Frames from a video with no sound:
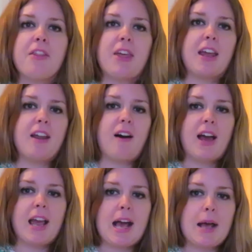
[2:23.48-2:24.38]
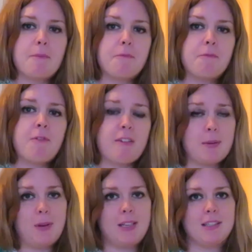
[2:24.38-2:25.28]
then I am
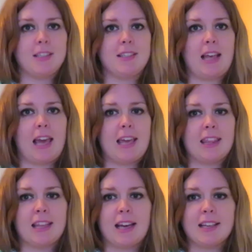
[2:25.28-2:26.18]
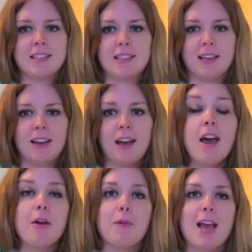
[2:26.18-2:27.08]
very pleased to say that
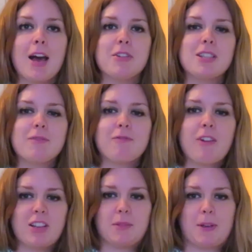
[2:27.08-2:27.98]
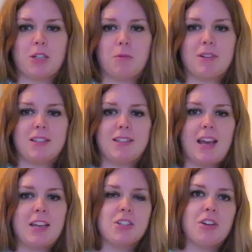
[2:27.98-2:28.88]
we have a very special
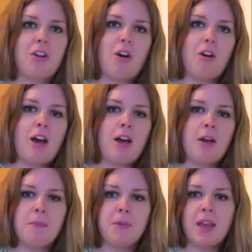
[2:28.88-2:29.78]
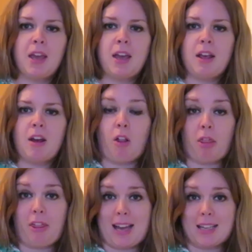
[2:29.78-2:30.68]
presentation
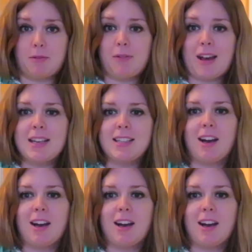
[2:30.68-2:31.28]
on that with Andy